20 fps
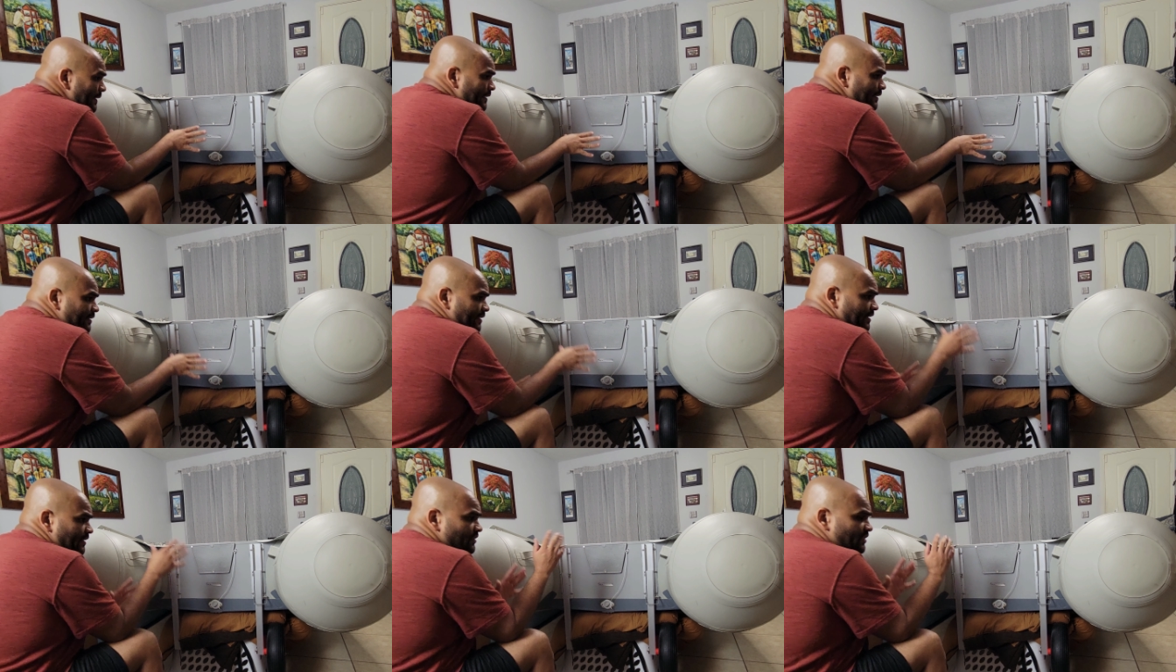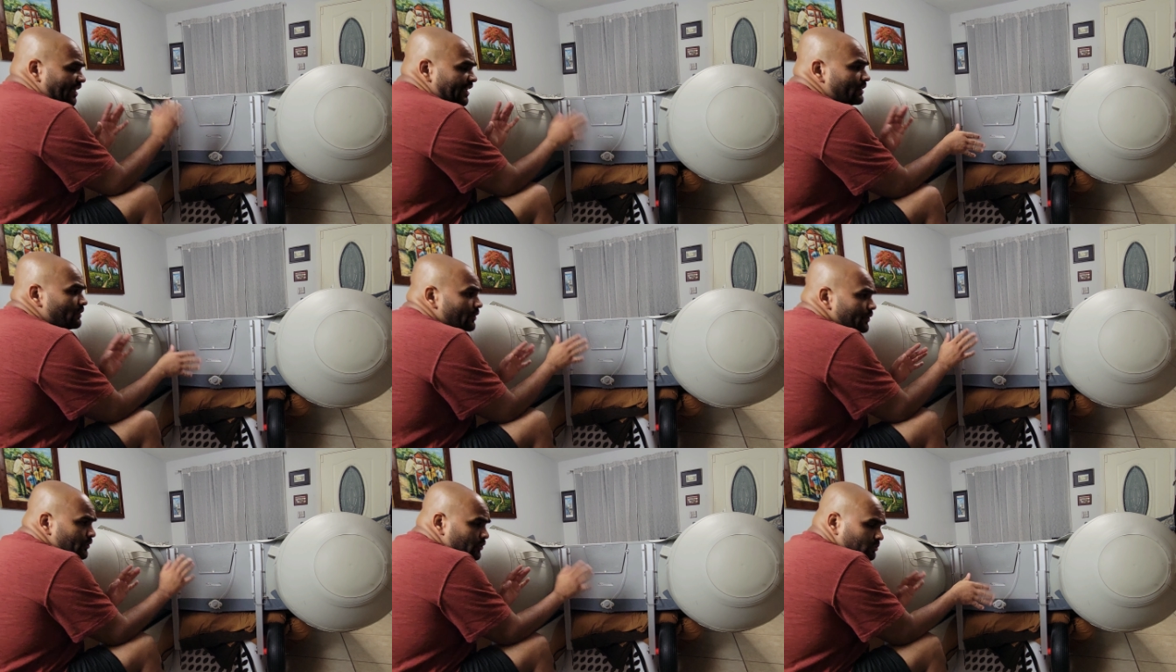since they're
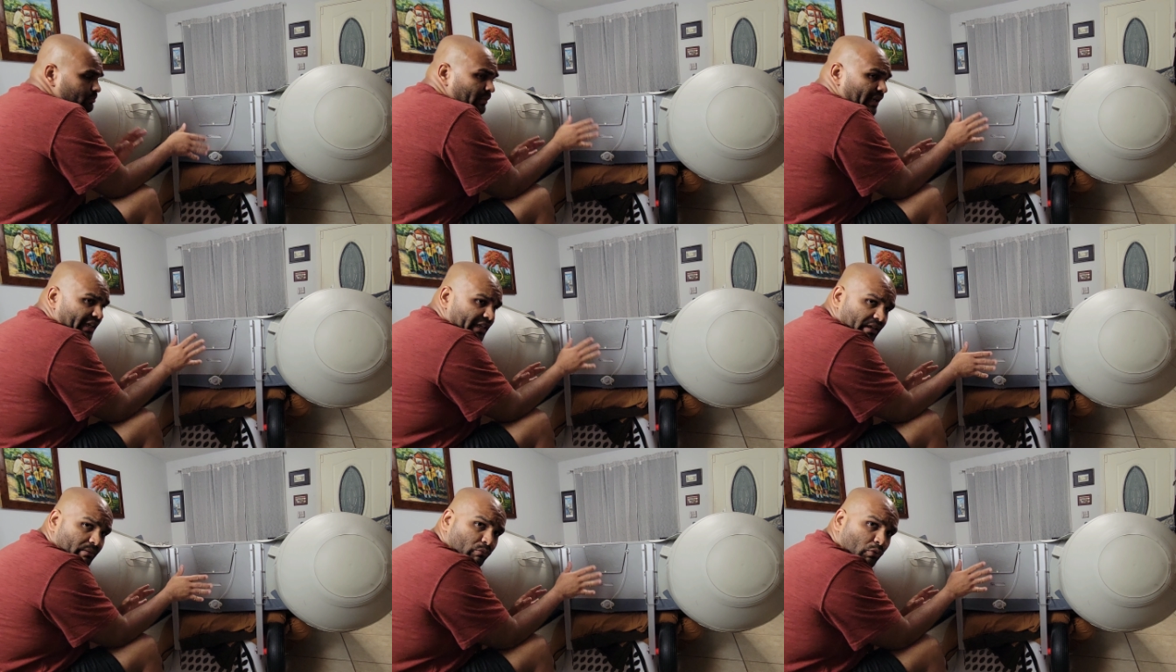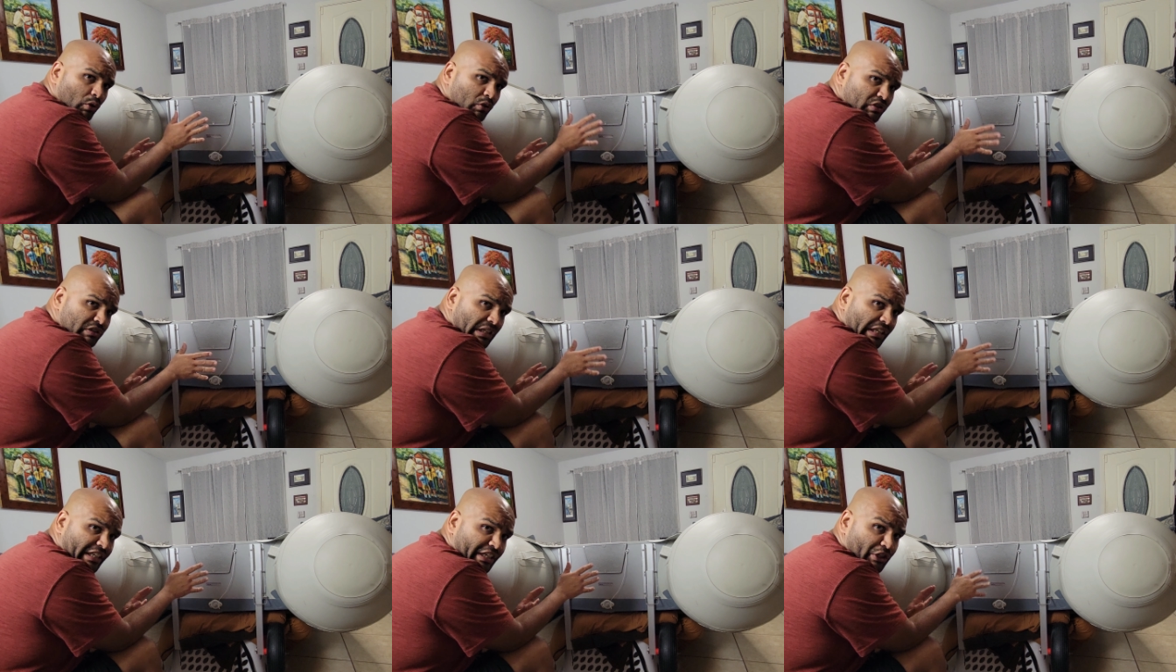going to make it
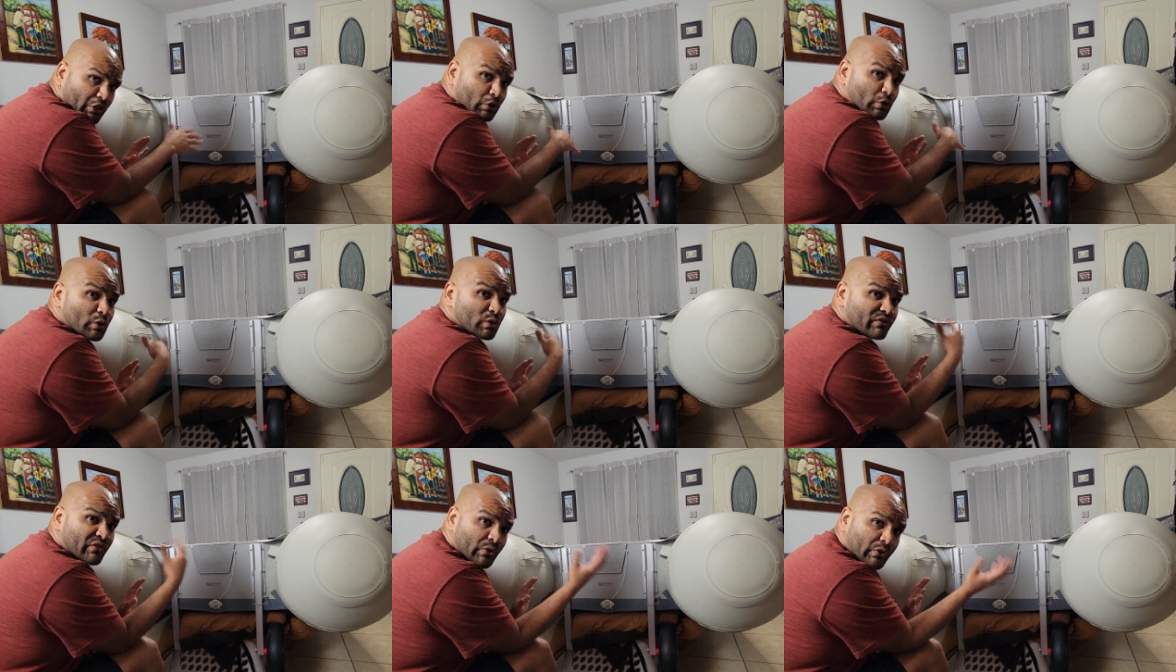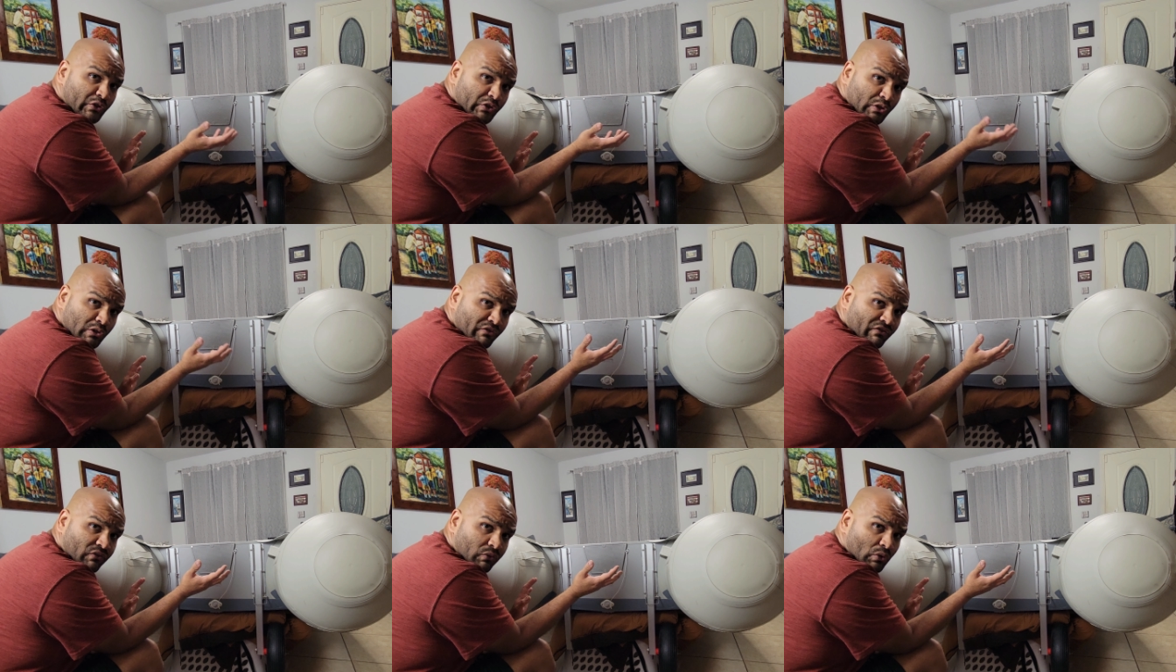most likely
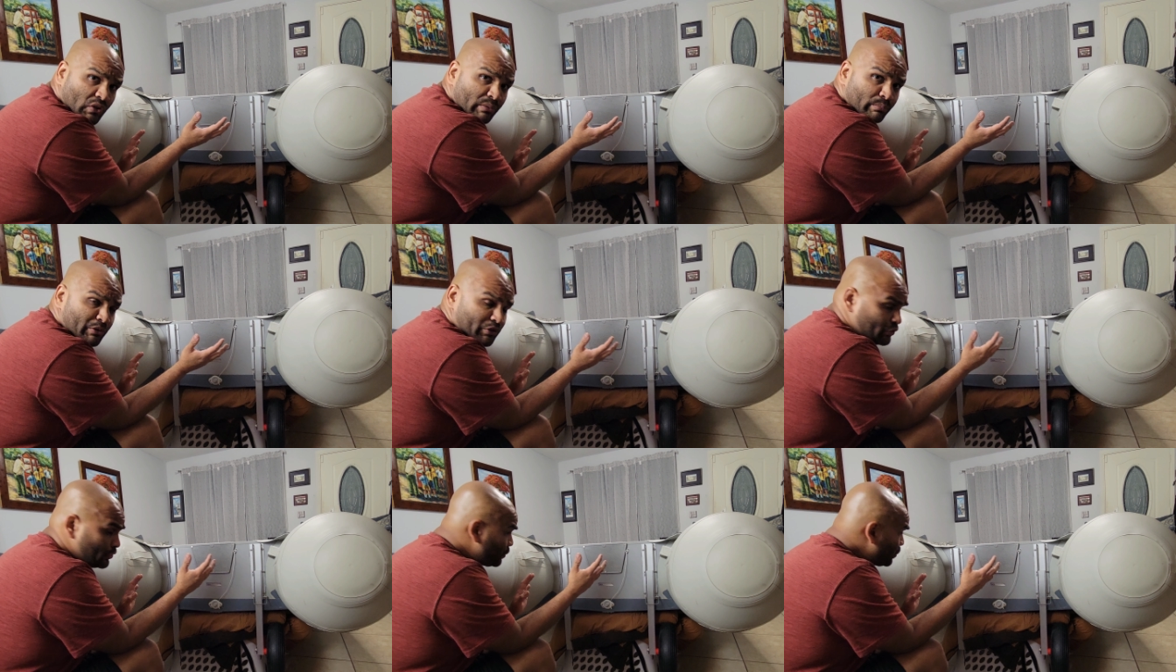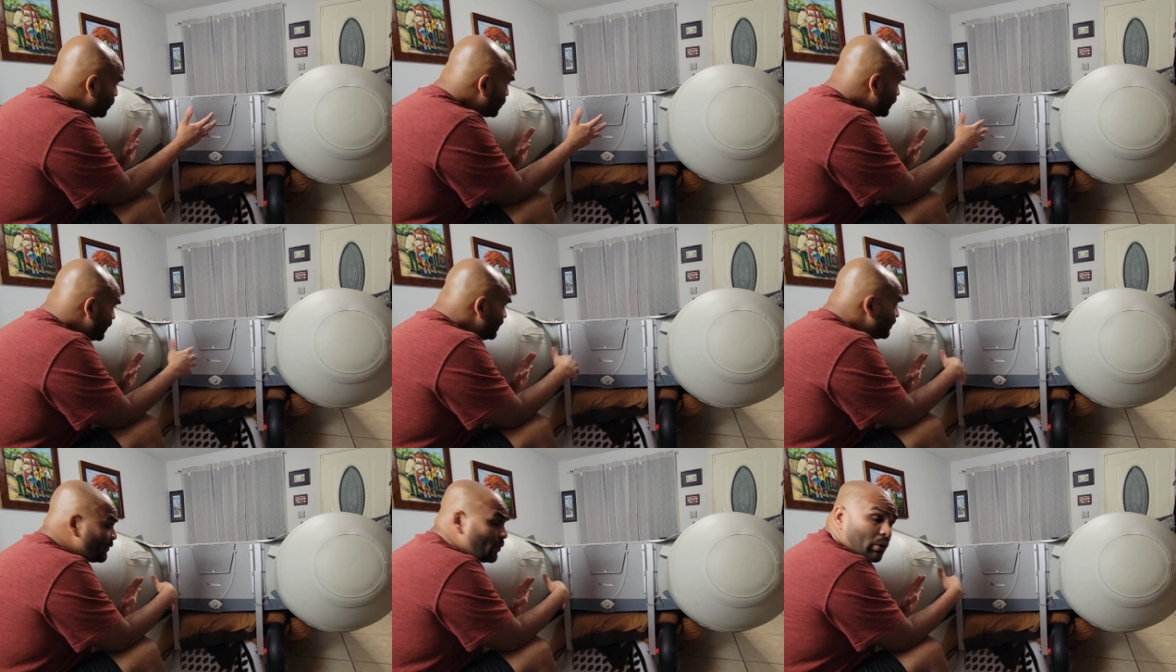universal for the
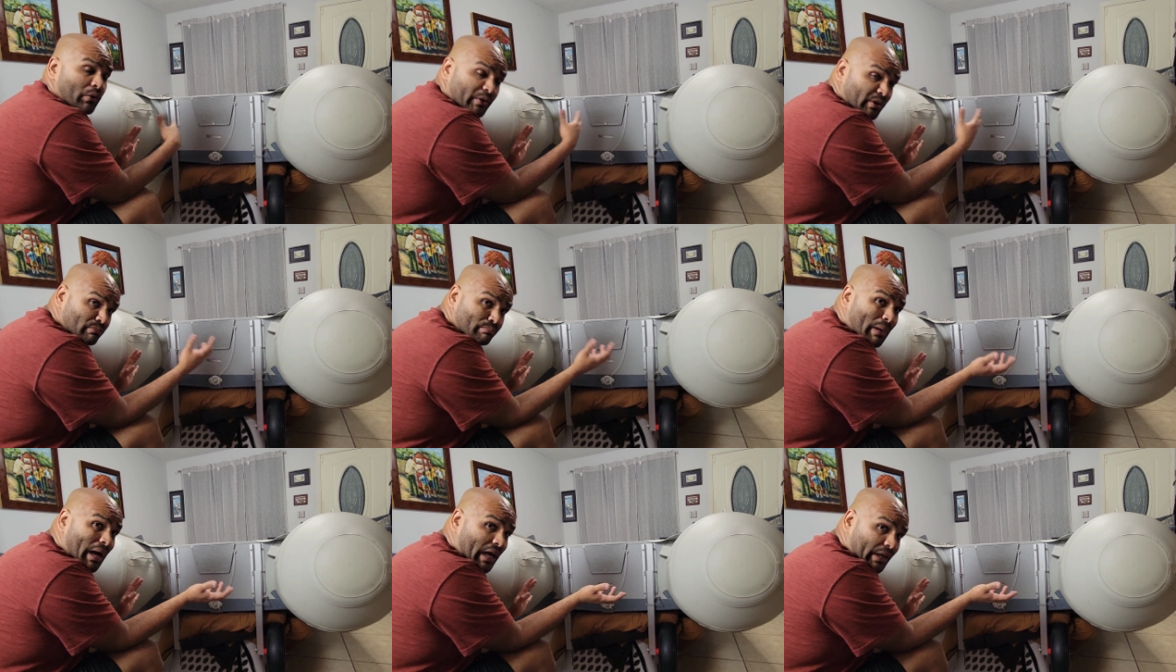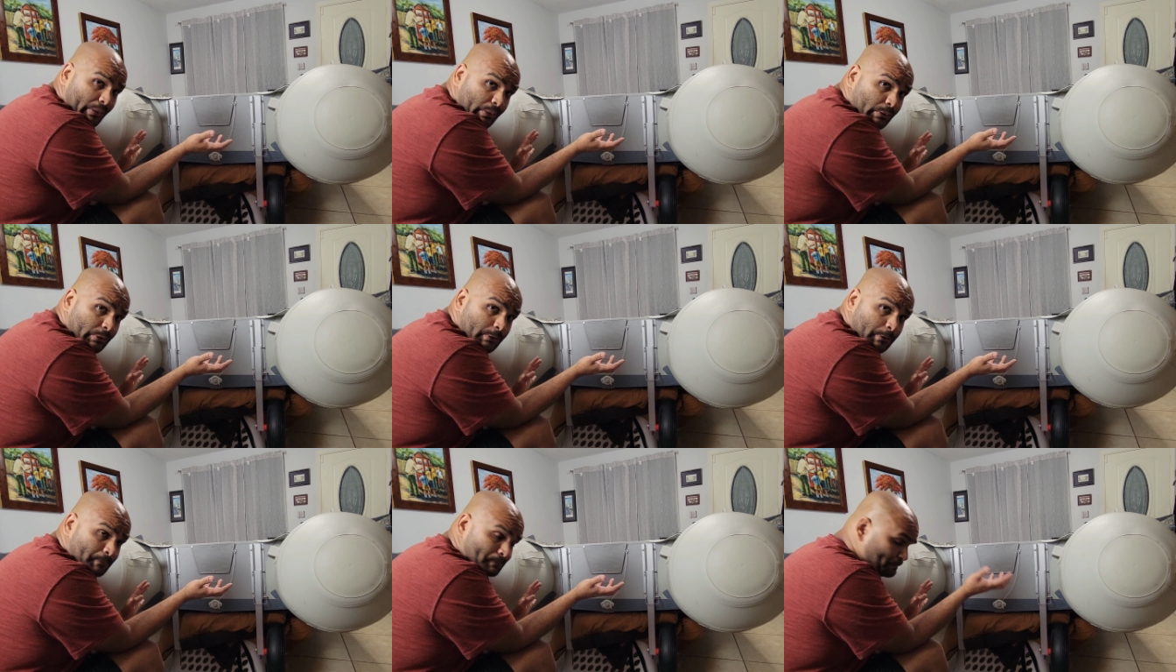majority of all their
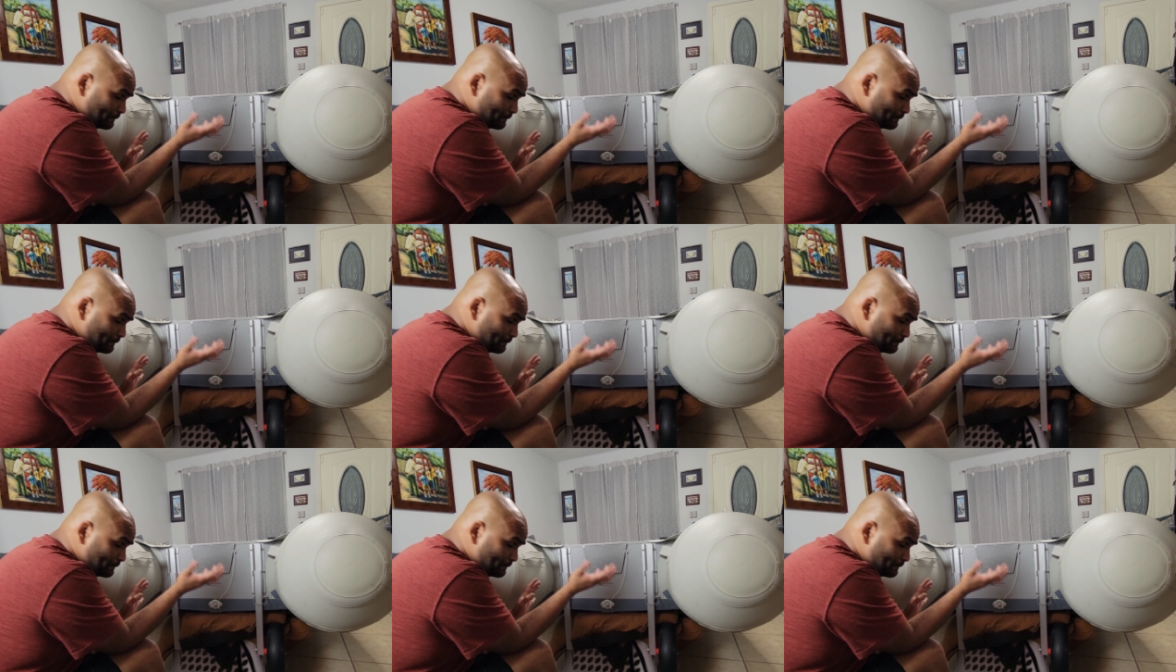models,